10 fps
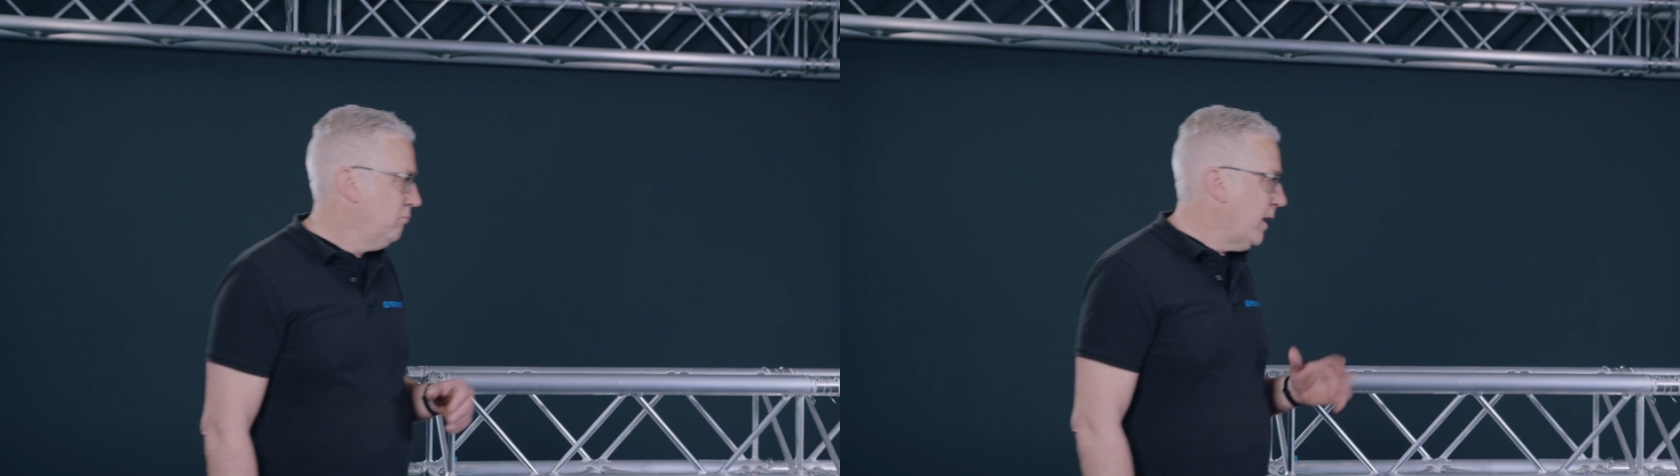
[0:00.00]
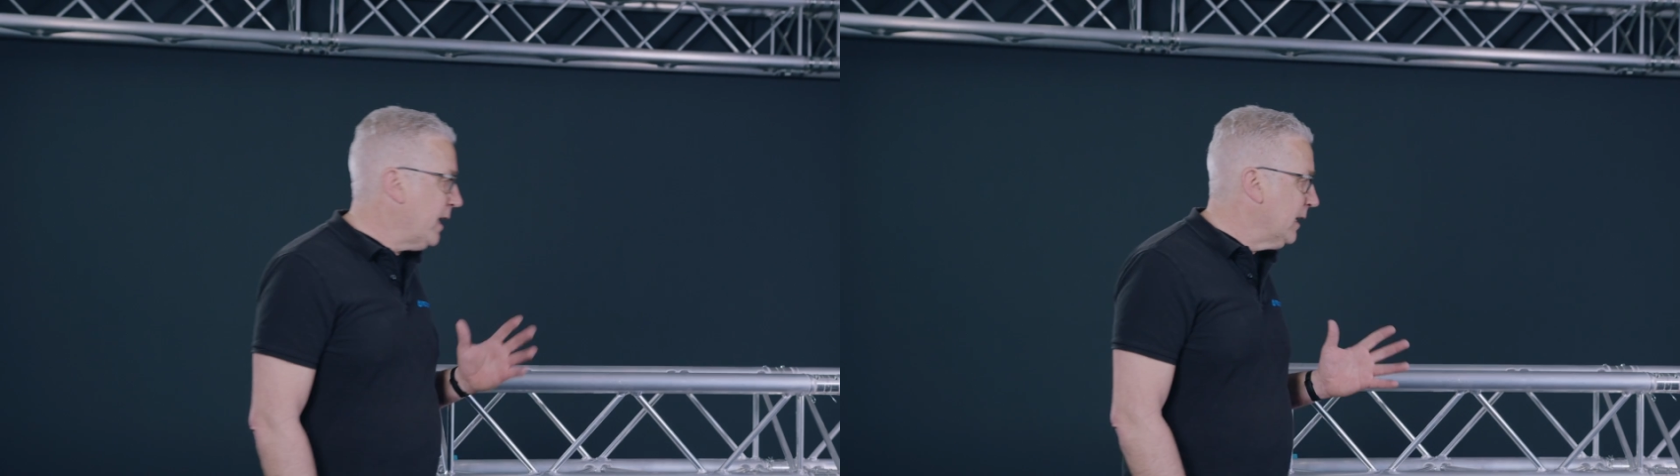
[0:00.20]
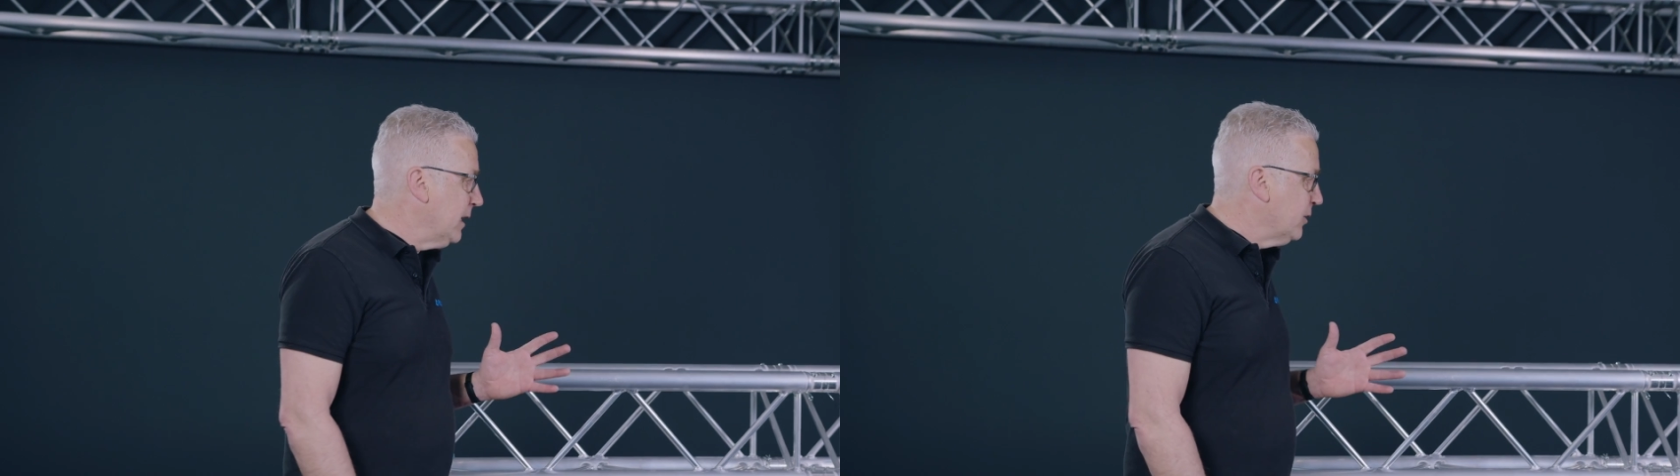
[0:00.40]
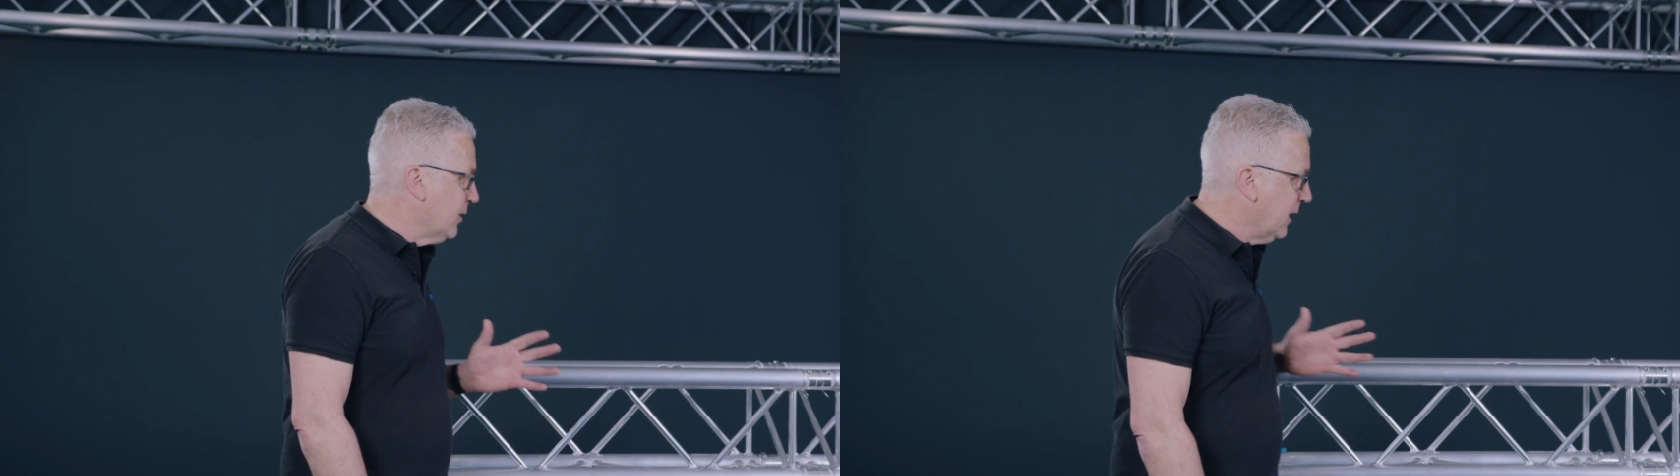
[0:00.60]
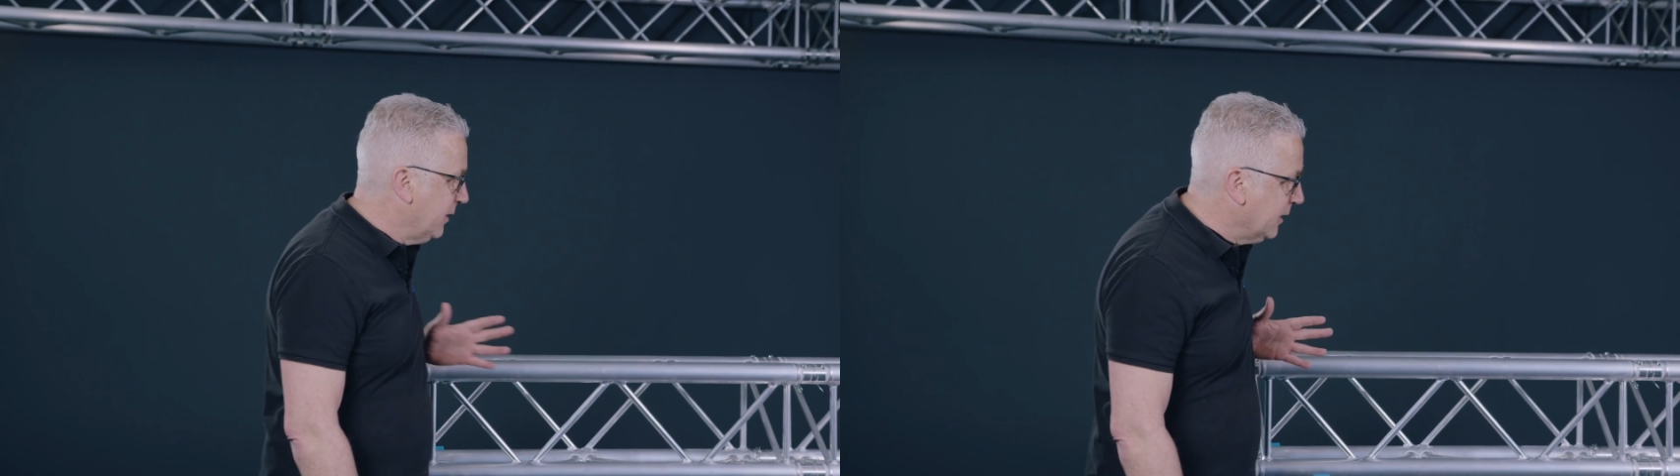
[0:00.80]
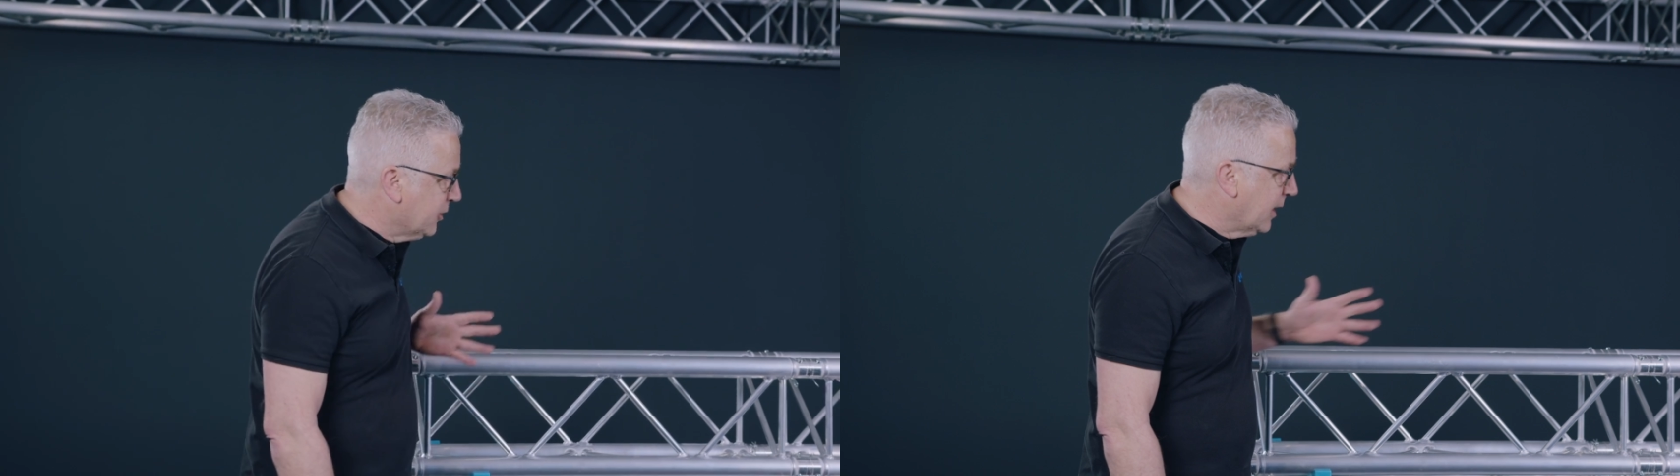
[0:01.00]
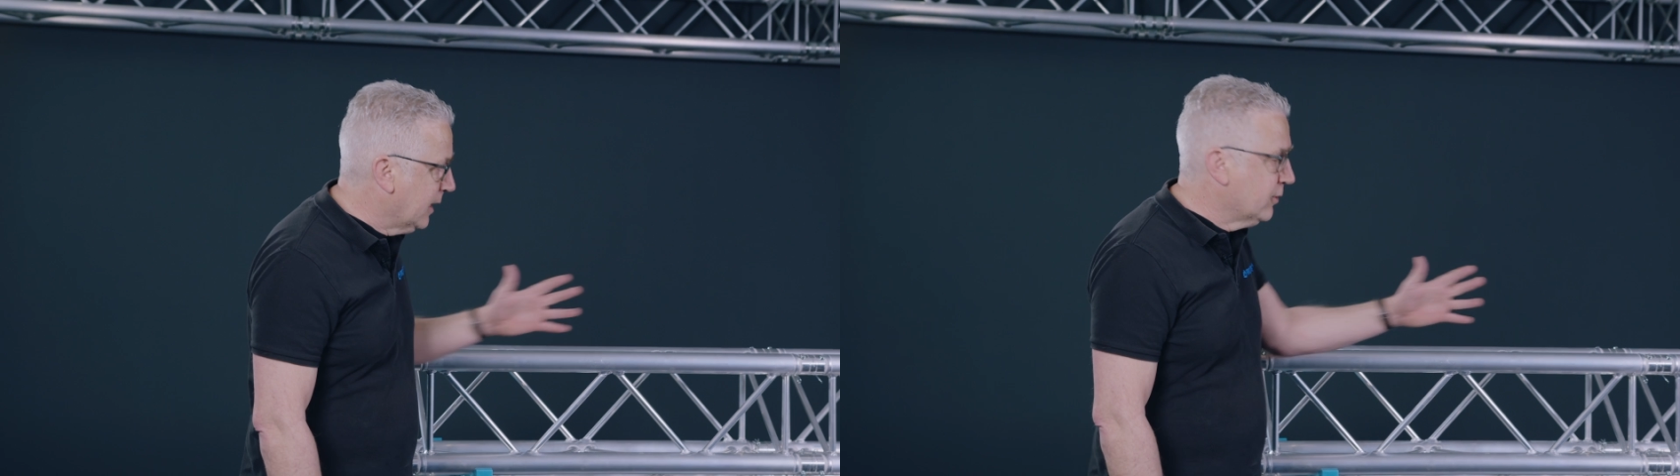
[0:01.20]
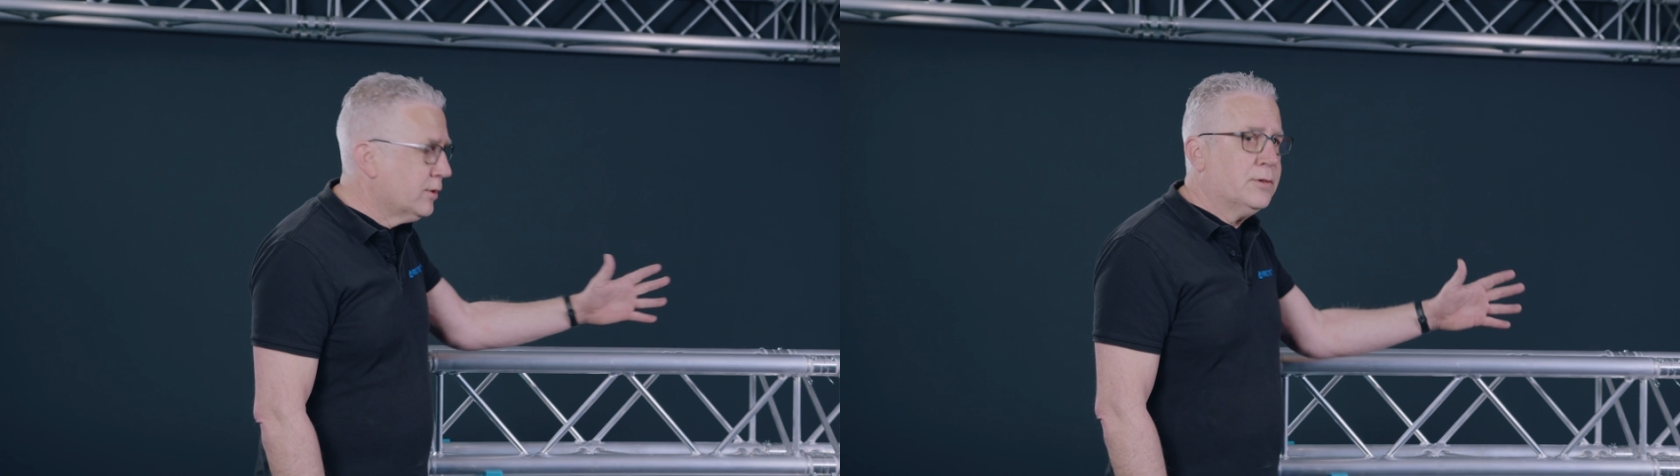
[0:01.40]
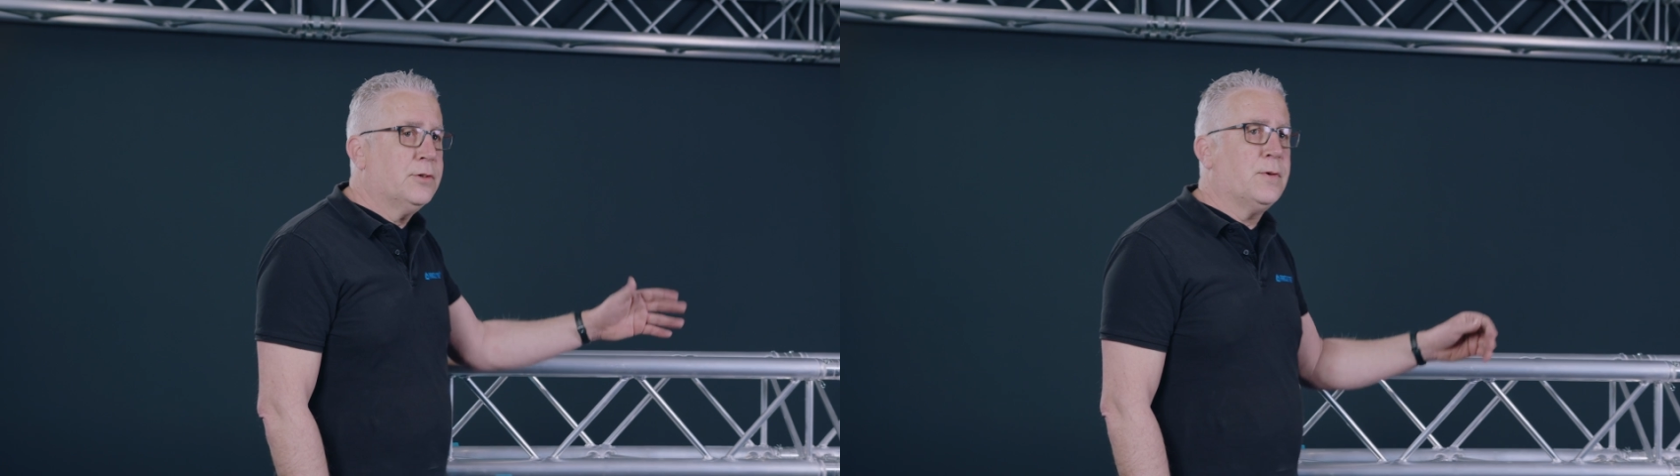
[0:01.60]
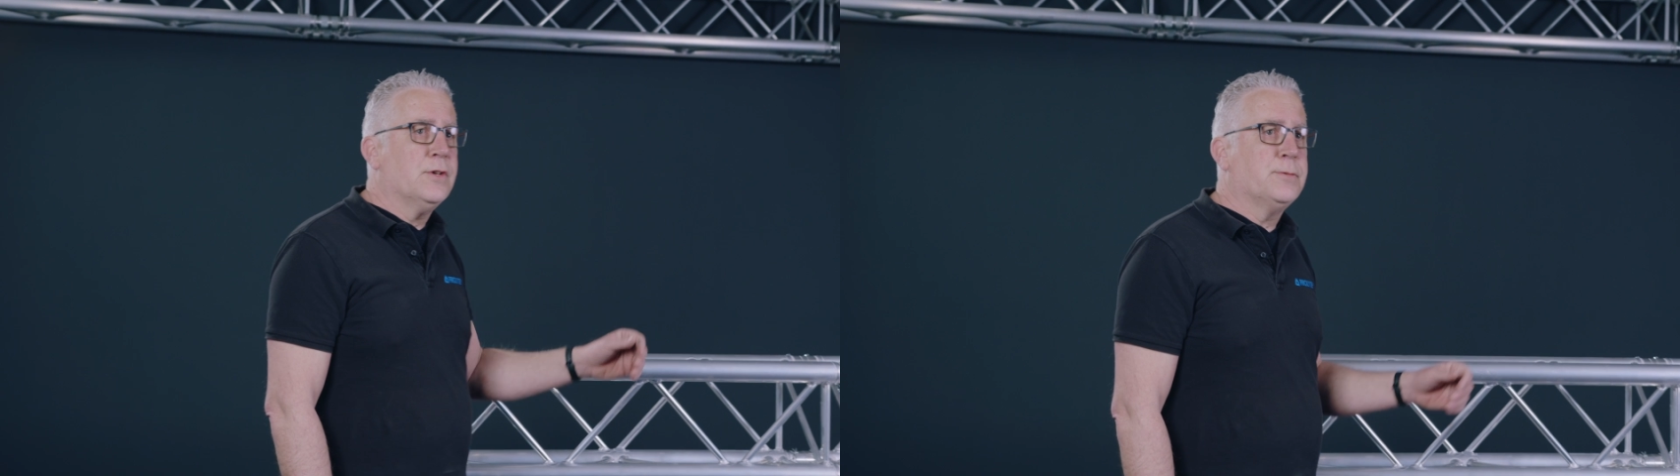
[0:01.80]
At least in this case the
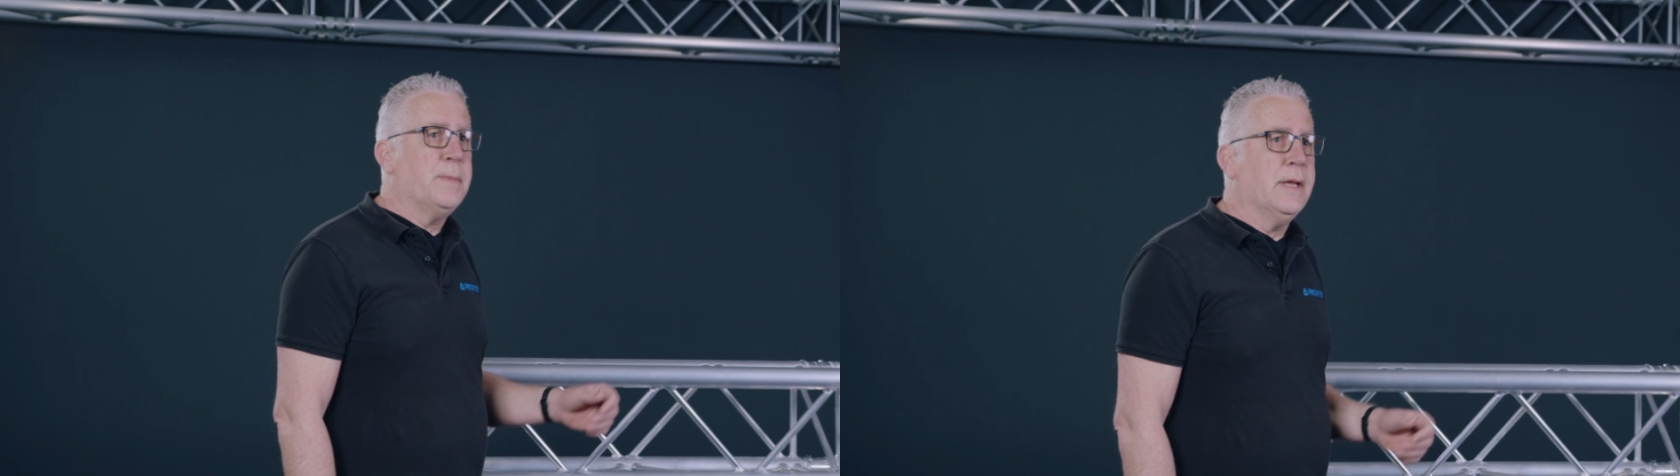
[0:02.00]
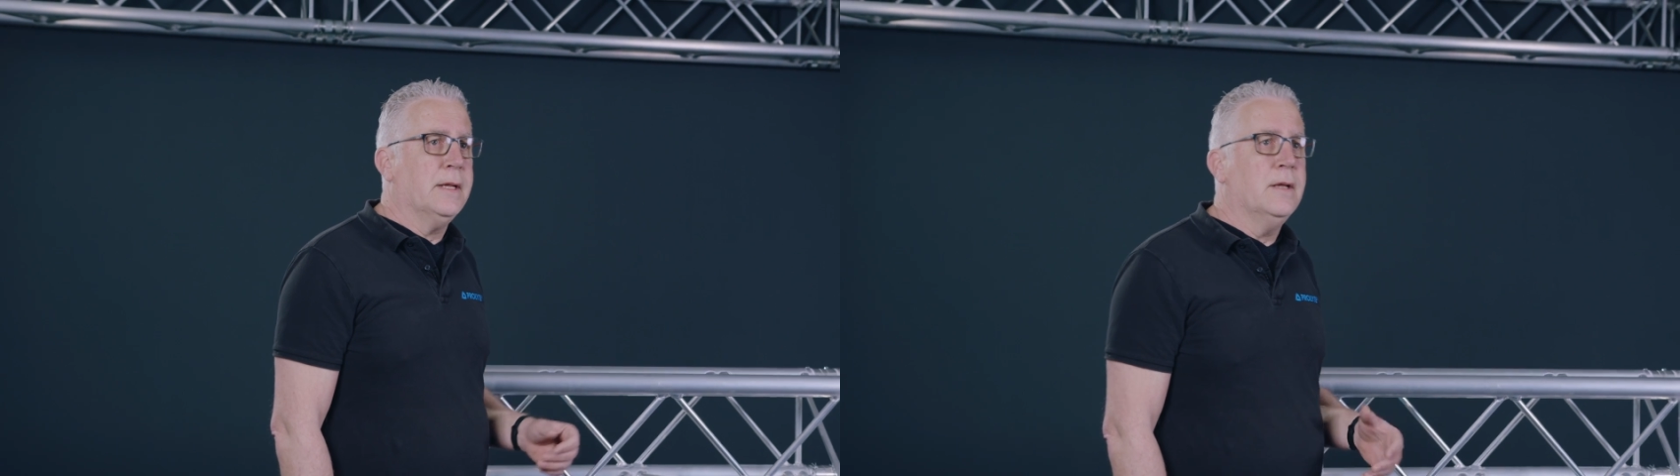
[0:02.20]
truss span.